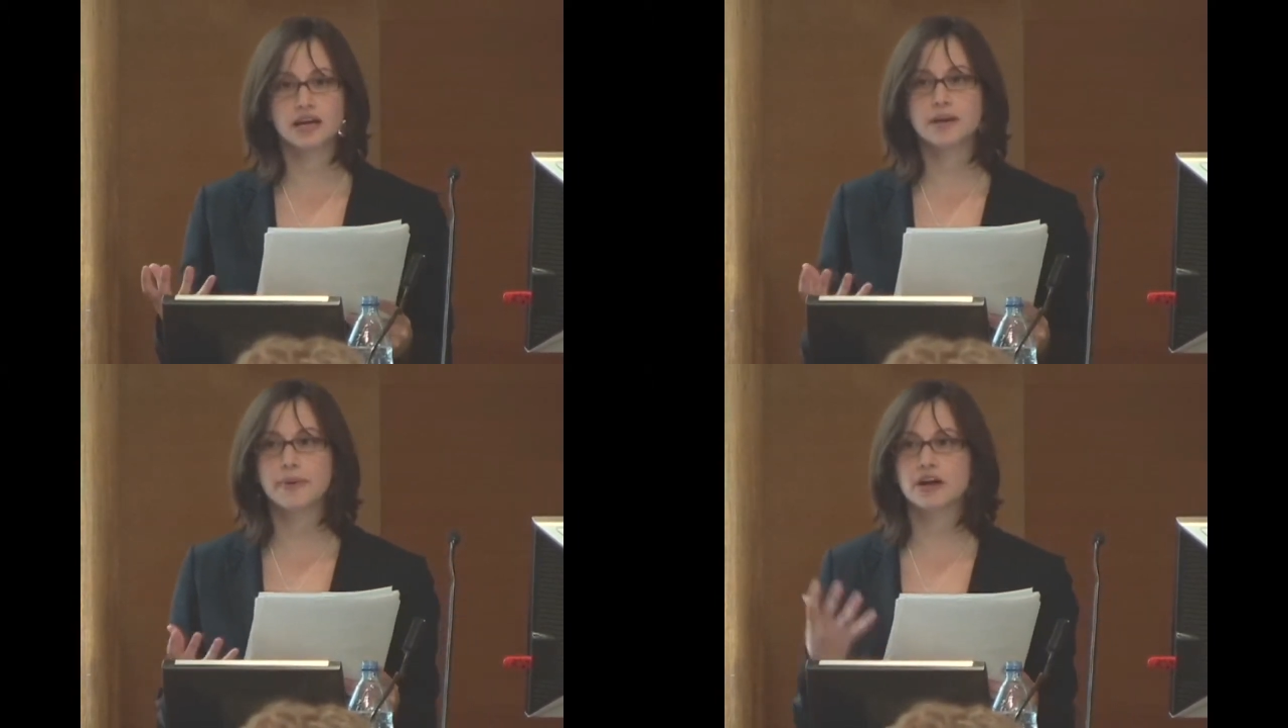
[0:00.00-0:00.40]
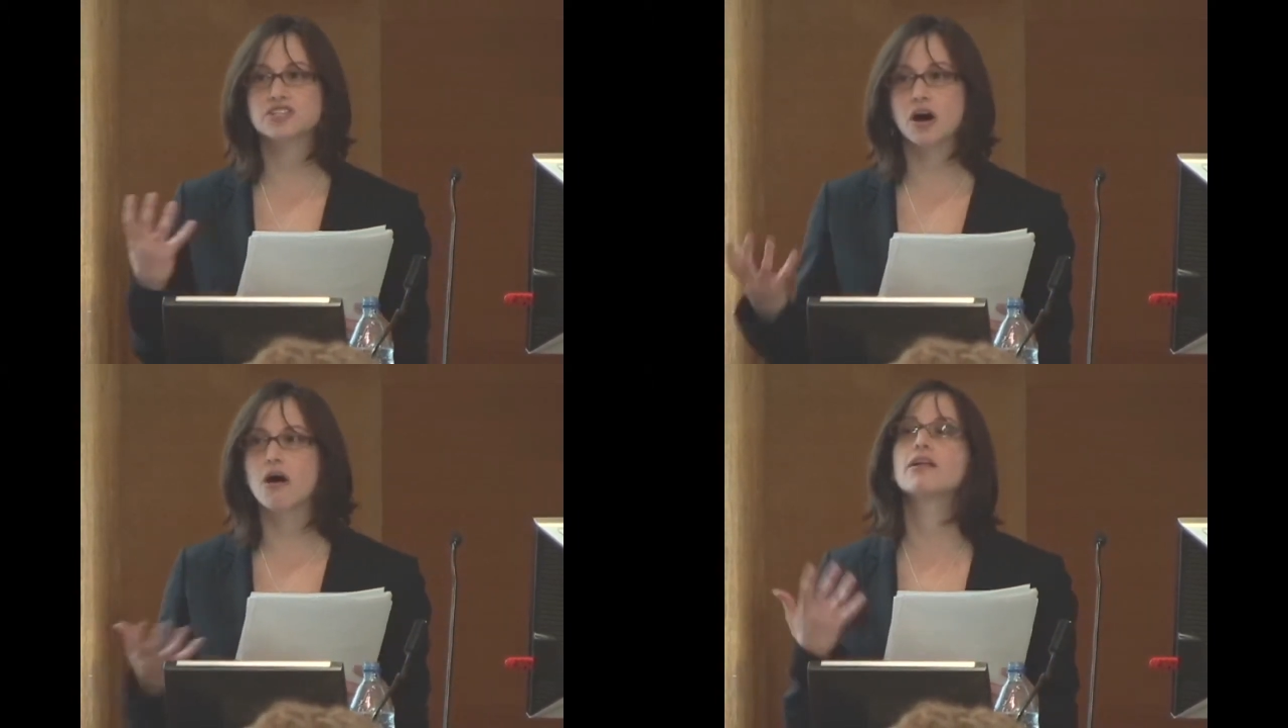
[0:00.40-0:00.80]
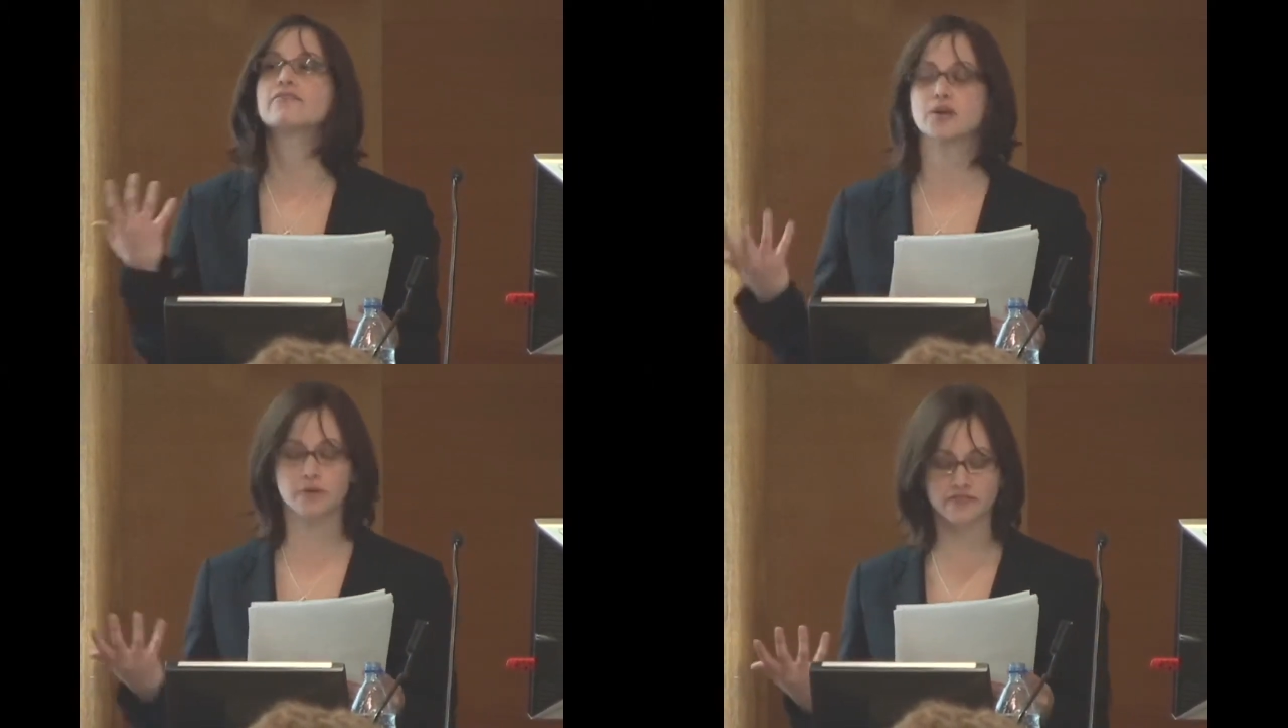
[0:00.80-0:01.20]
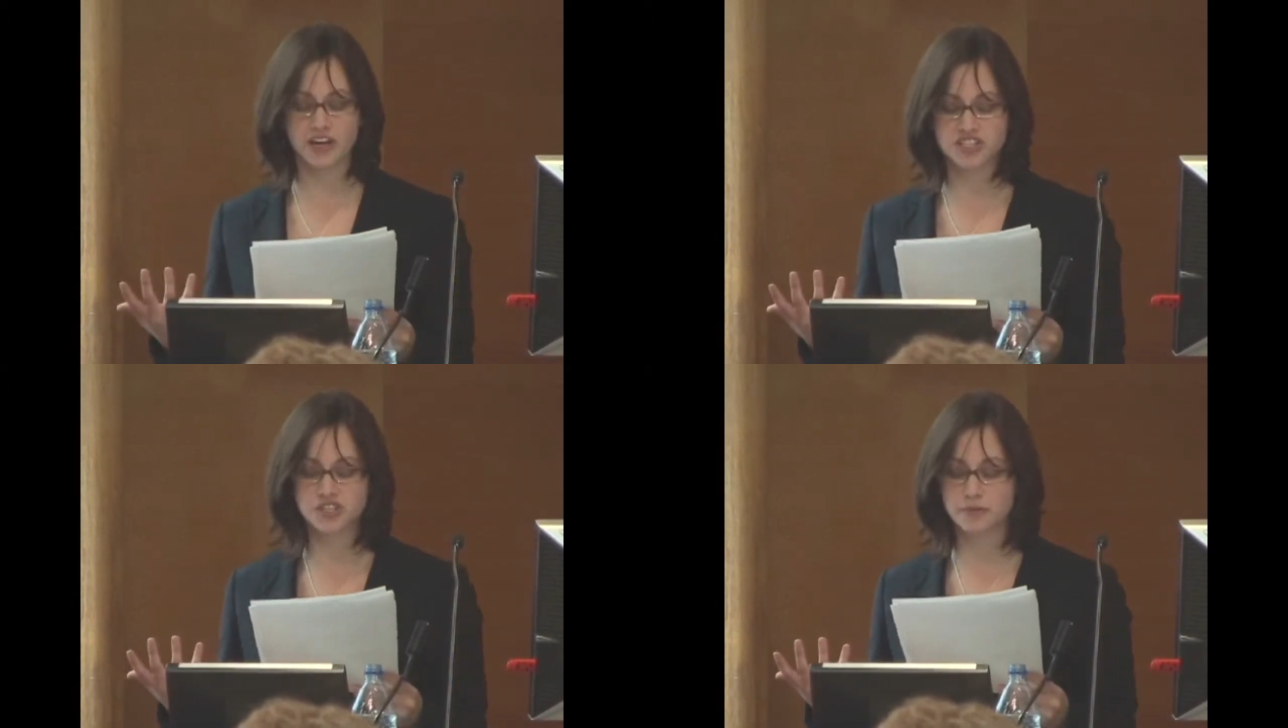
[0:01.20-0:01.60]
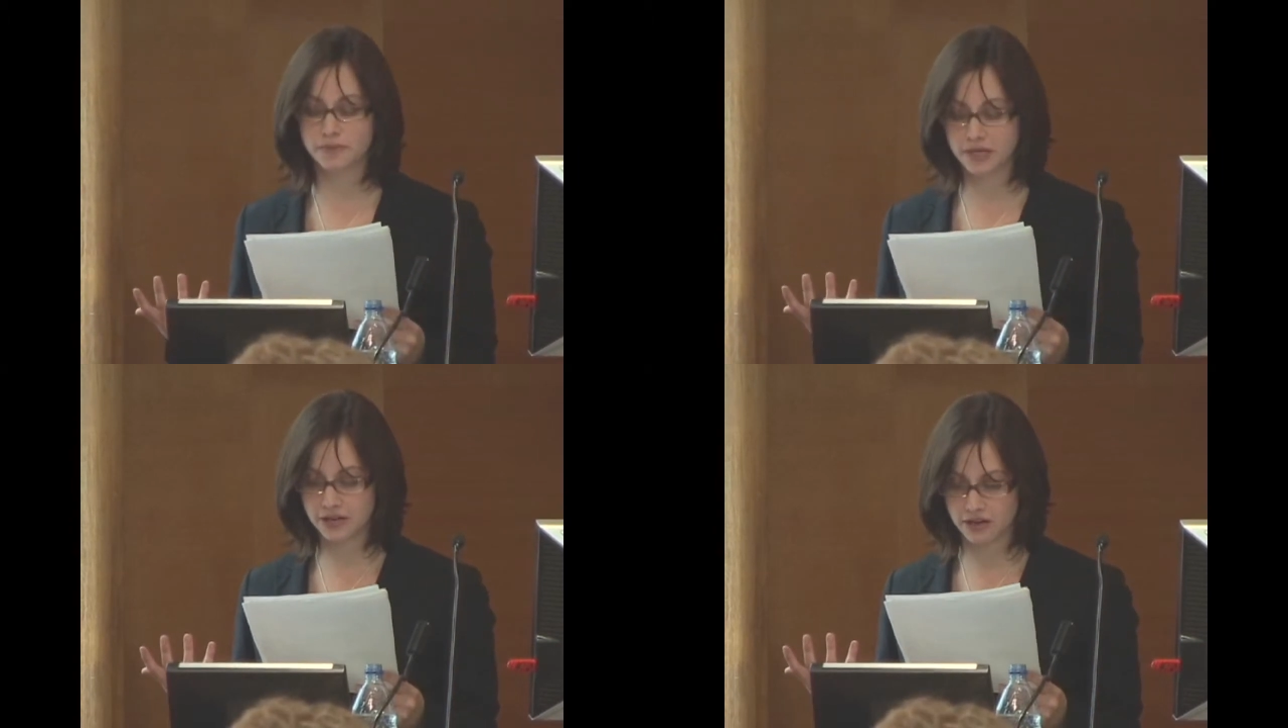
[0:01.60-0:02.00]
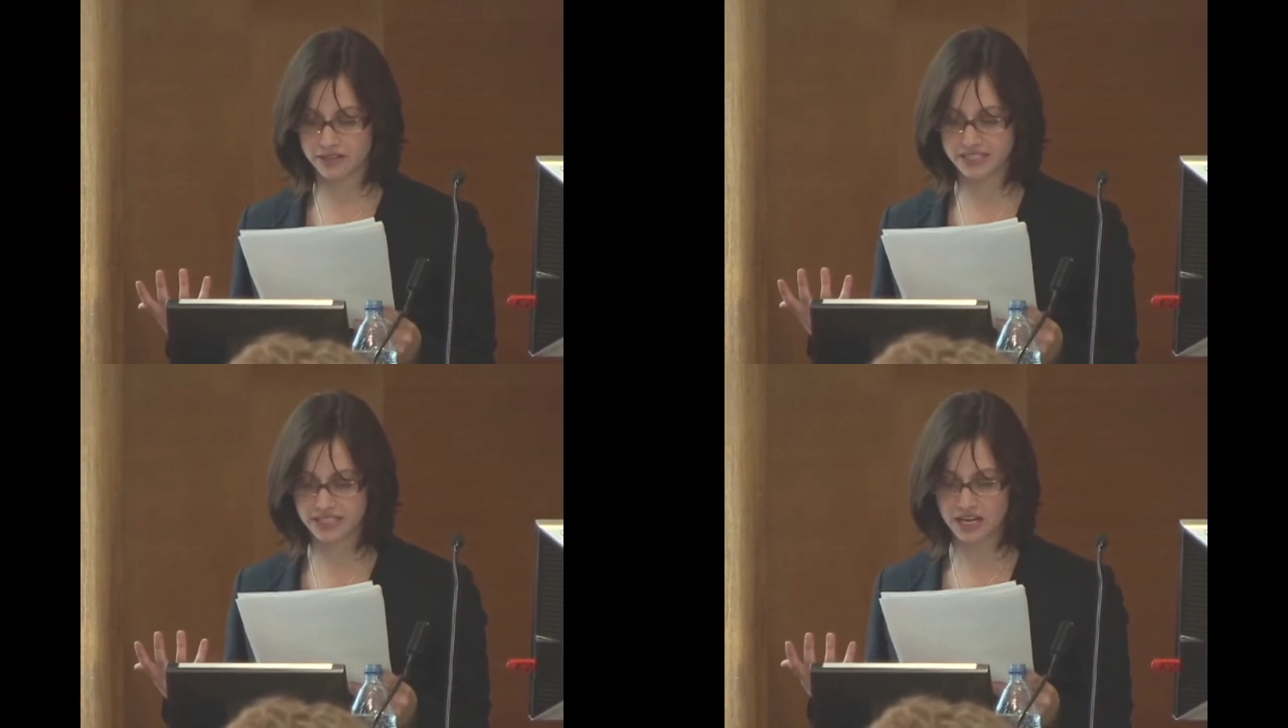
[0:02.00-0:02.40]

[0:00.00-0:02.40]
compared to all of their professional peers.